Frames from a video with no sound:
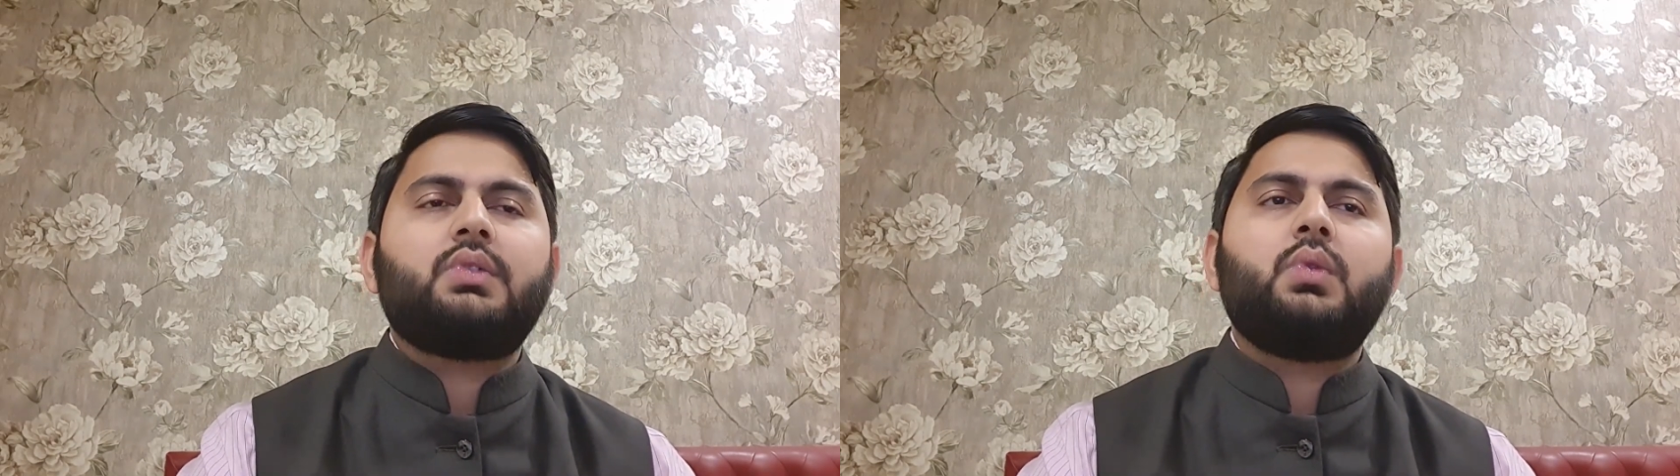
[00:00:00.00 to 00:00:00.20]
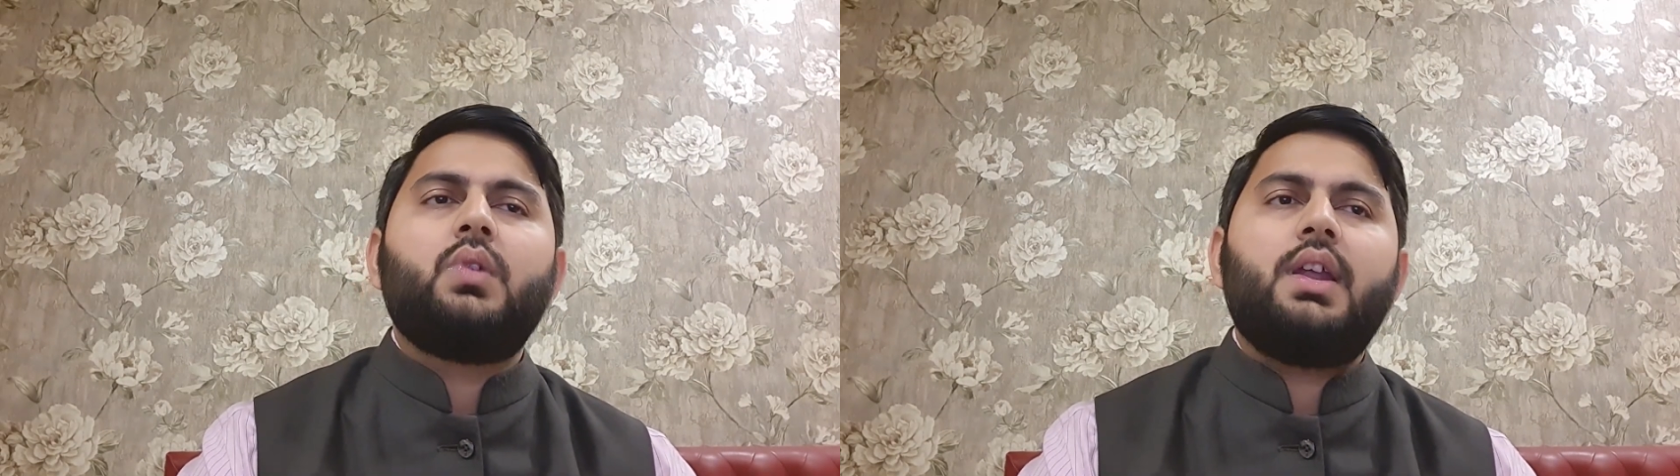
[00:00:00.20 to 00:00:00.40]

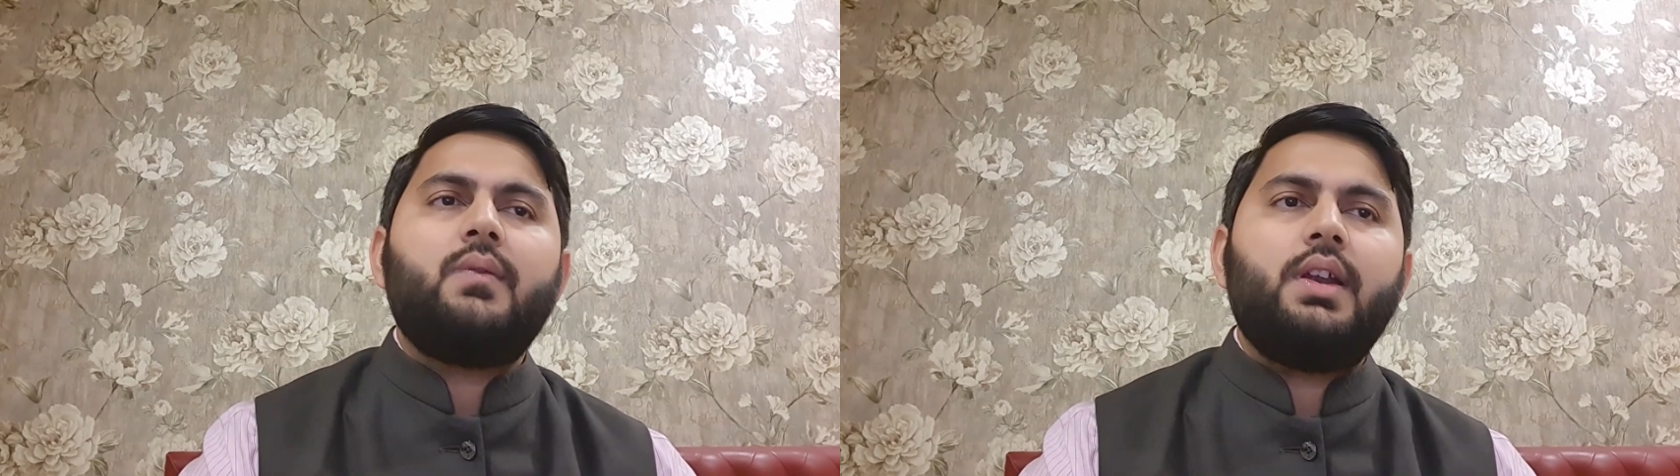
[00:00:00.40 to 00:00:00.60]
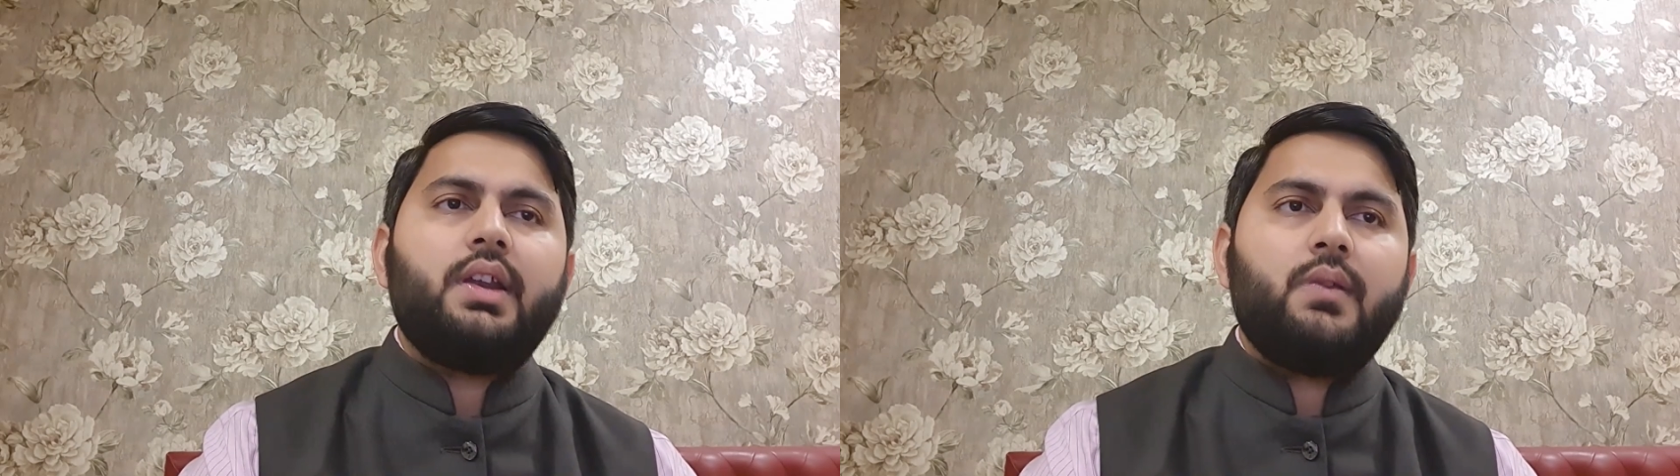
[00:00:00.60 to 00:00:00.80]
student
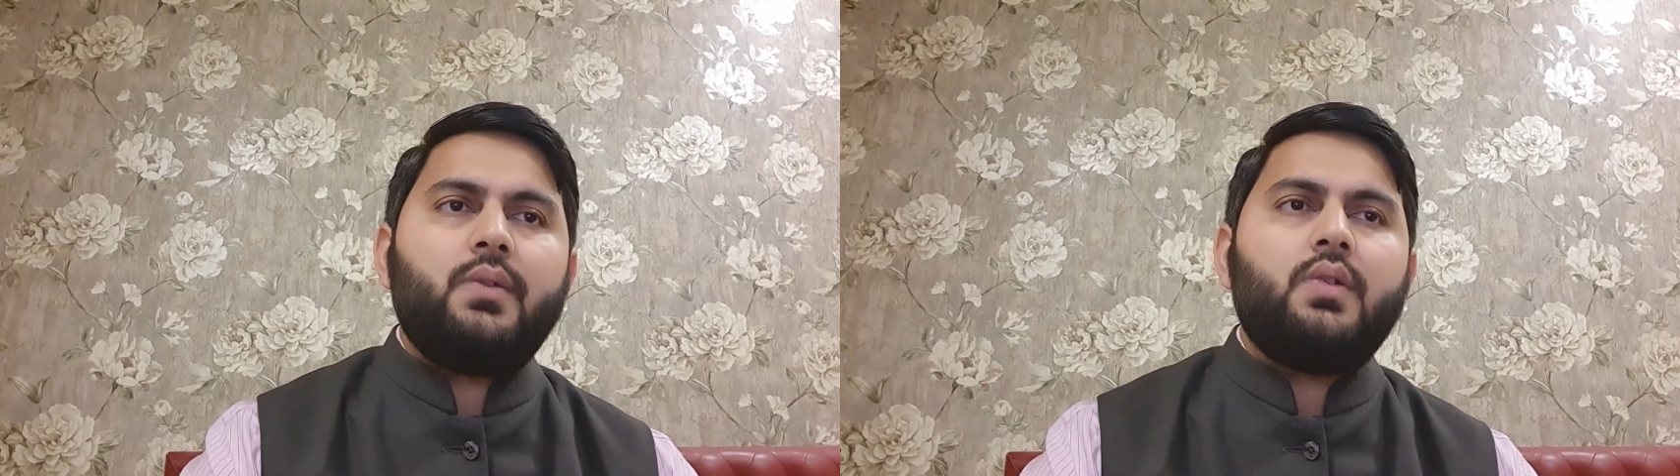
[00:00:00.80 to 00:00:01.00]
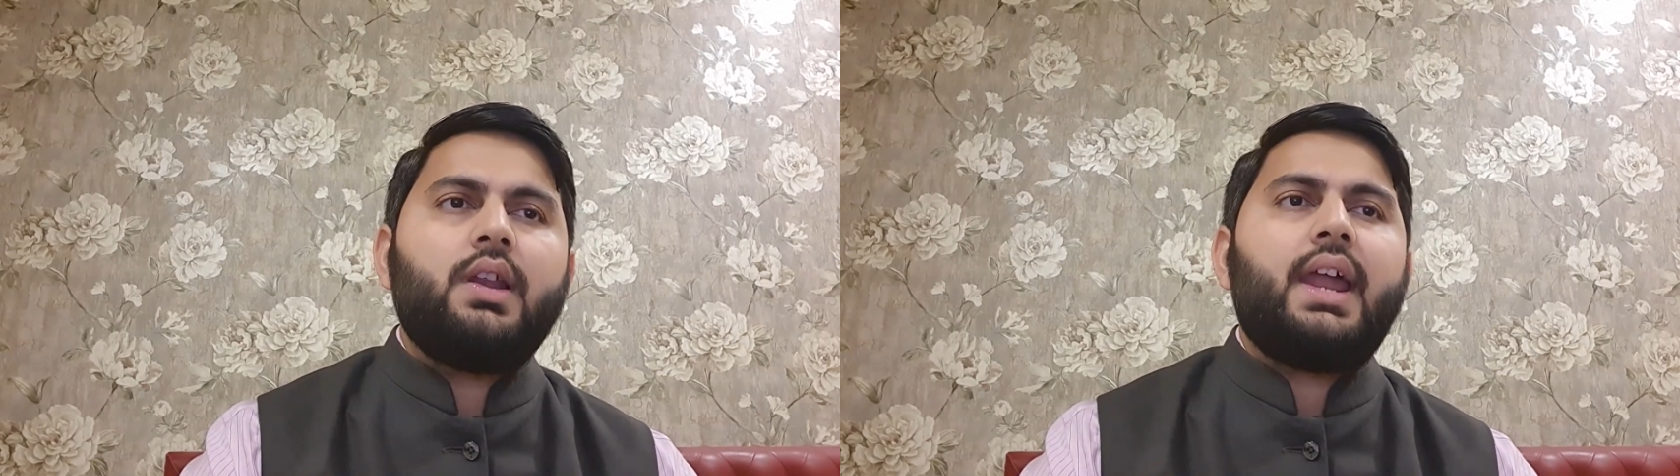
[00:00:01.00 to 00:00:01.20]
will
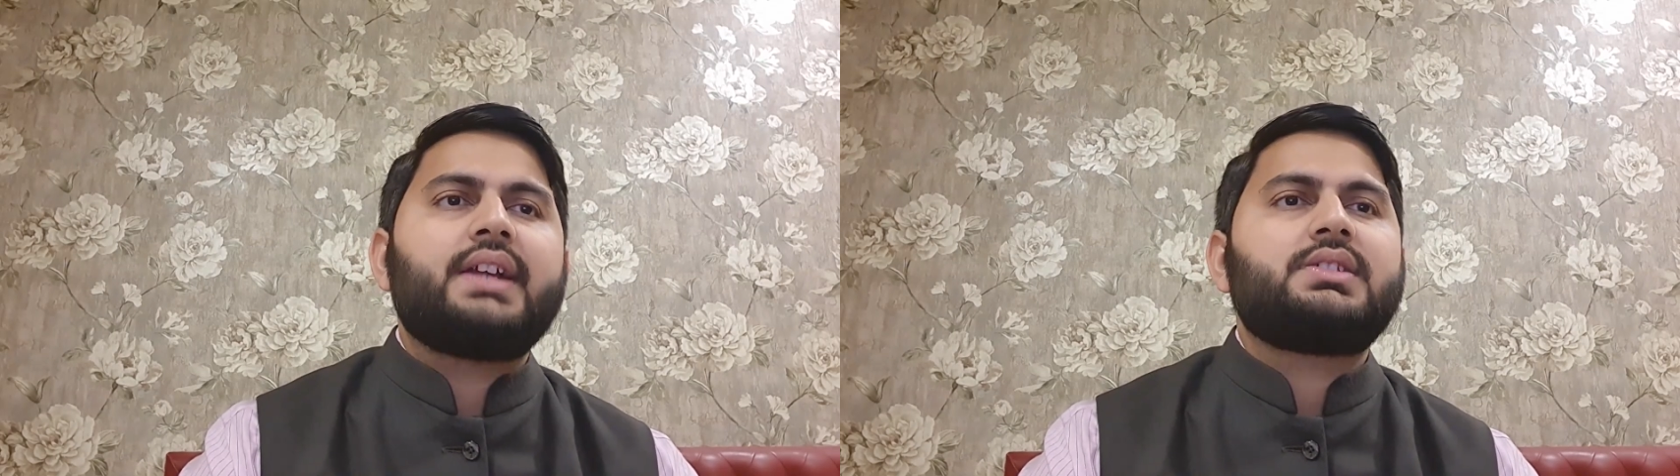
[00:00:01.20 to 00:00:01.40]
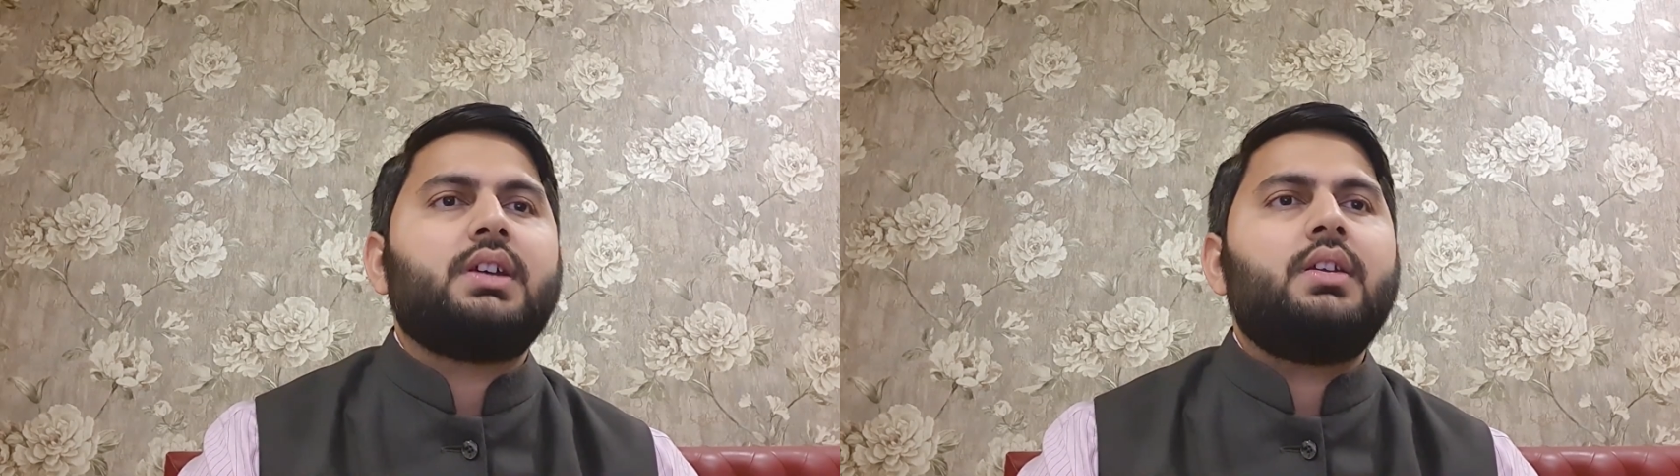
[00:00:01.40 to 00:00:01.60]
review the
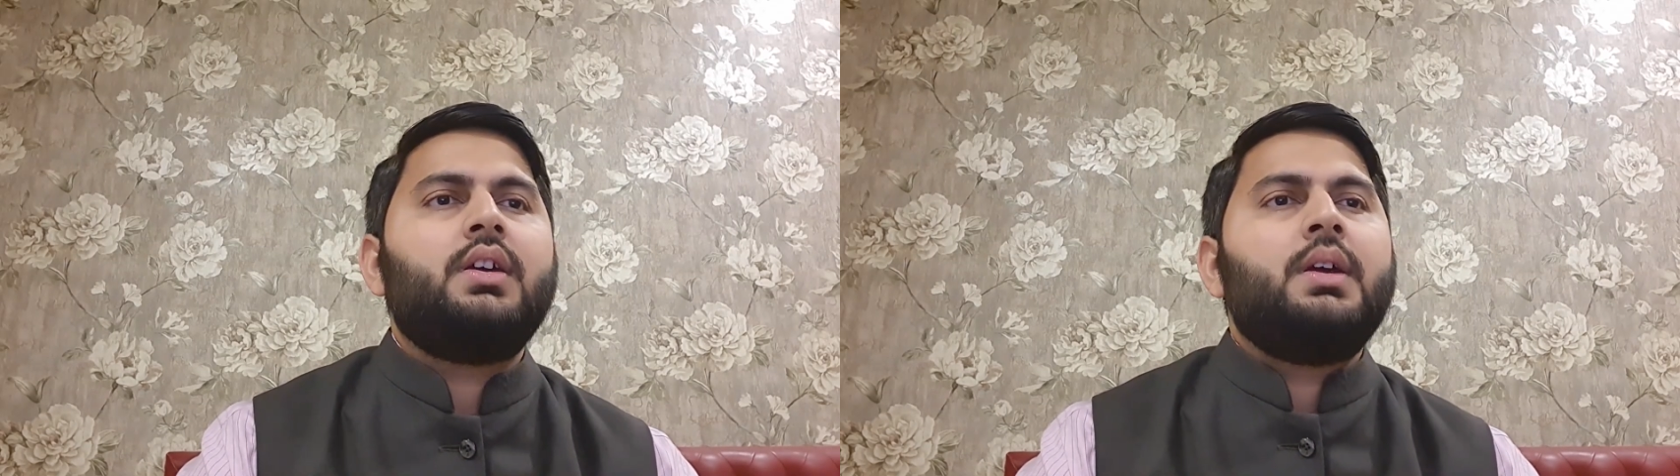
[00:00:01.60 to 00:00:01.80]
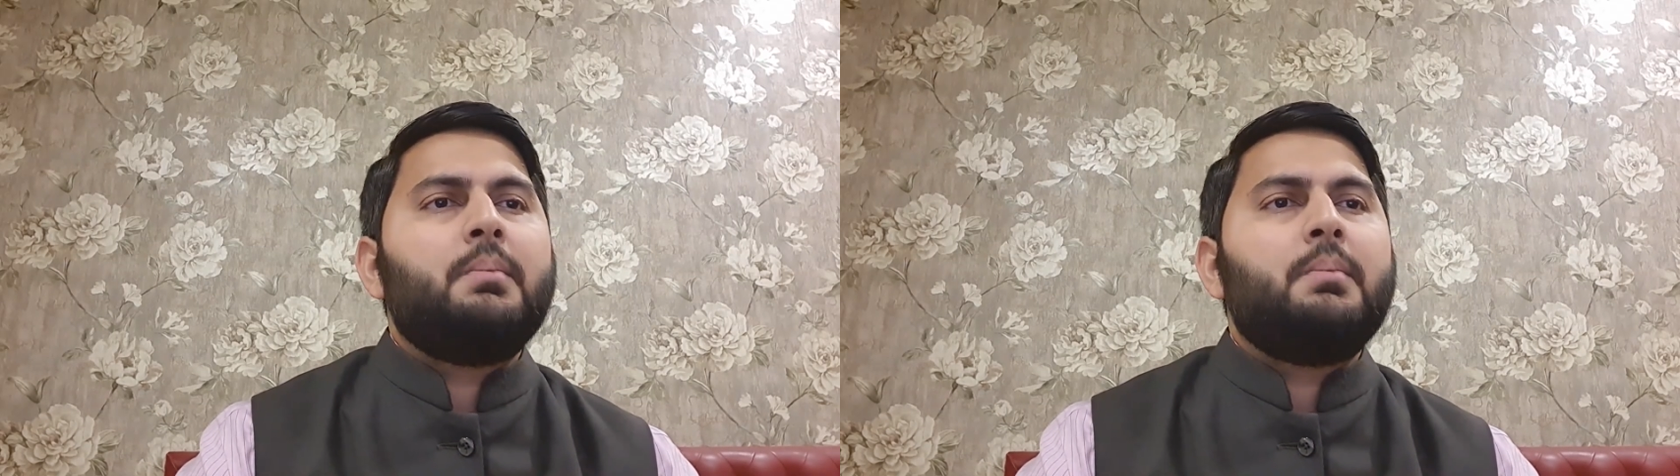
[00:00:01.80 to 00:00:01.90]
lecture